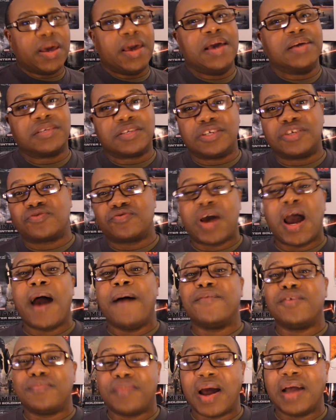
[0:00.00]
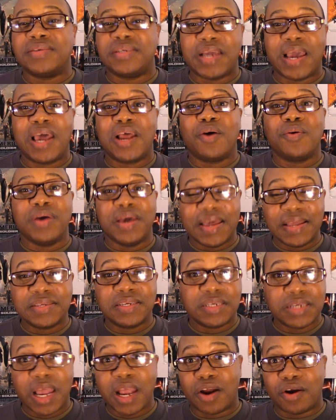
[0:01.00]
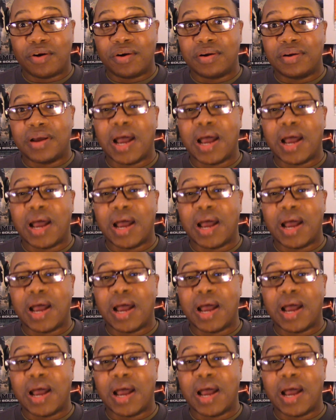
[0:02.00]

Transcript: and subscribe to my channel and share.